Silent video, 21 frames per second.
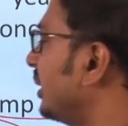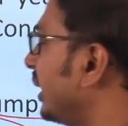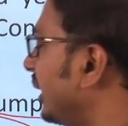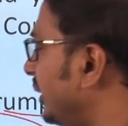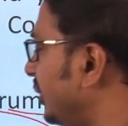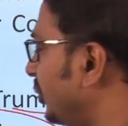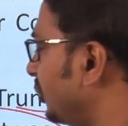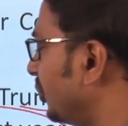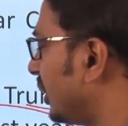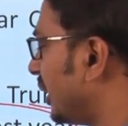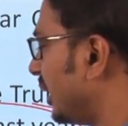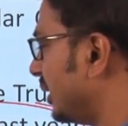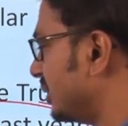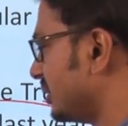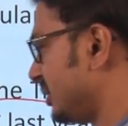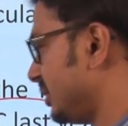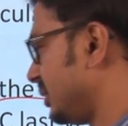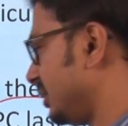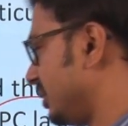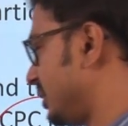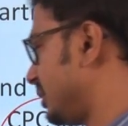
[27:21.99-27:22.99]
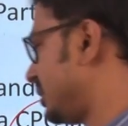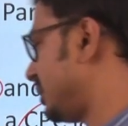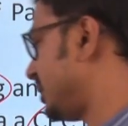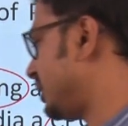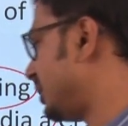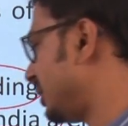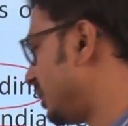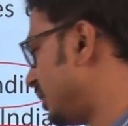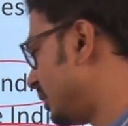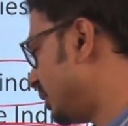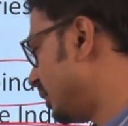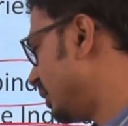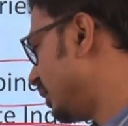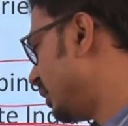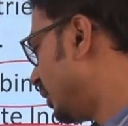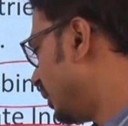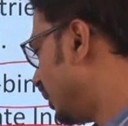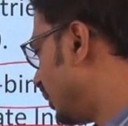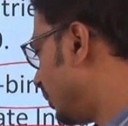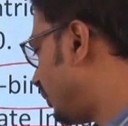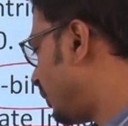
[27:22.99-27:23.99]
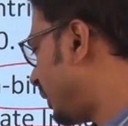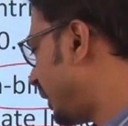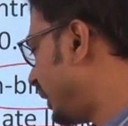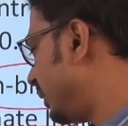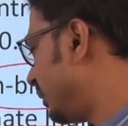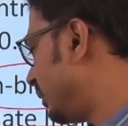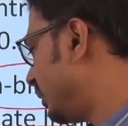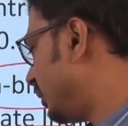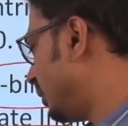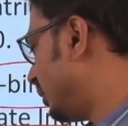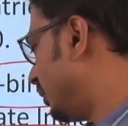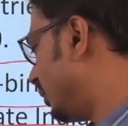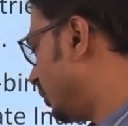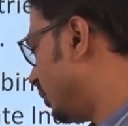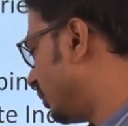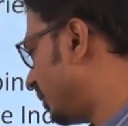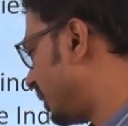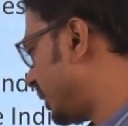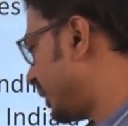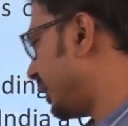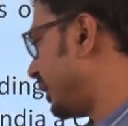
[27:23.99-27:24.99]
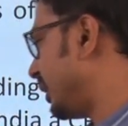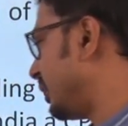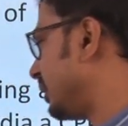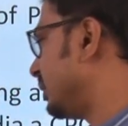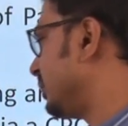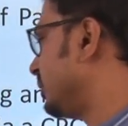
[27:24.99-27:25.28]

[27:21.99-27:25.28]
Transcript: in your answers, fine, okay.